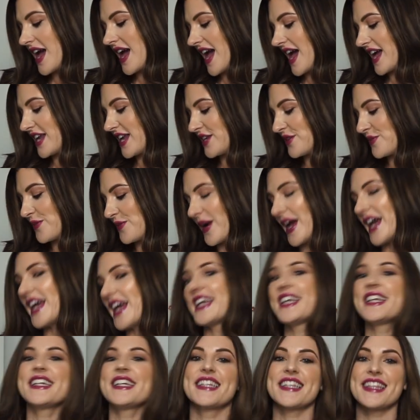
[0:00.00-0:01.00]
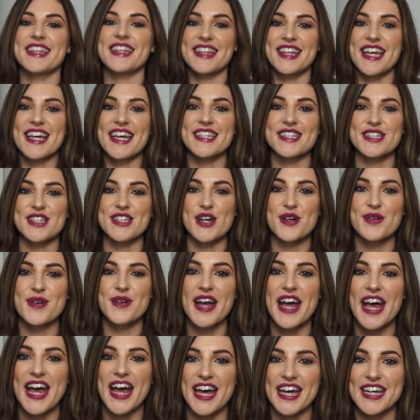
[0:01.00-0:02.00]
Anyway, let's go
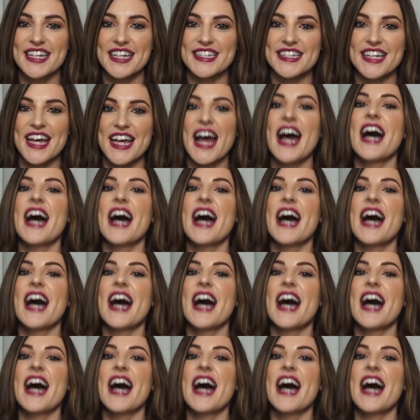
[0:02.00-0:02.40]
ahead